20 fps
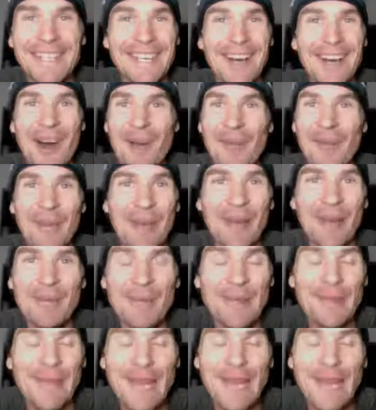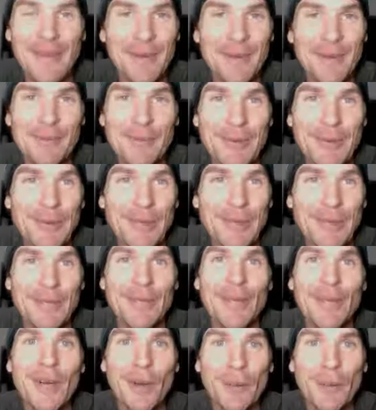I'm not up and late on the computer.
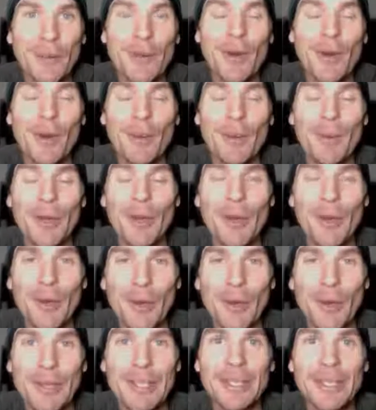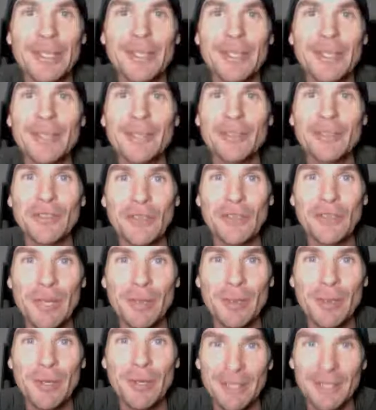I'm an early
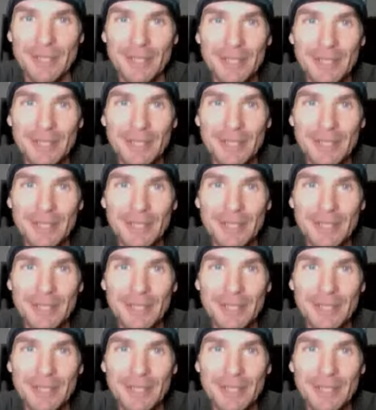sleeper.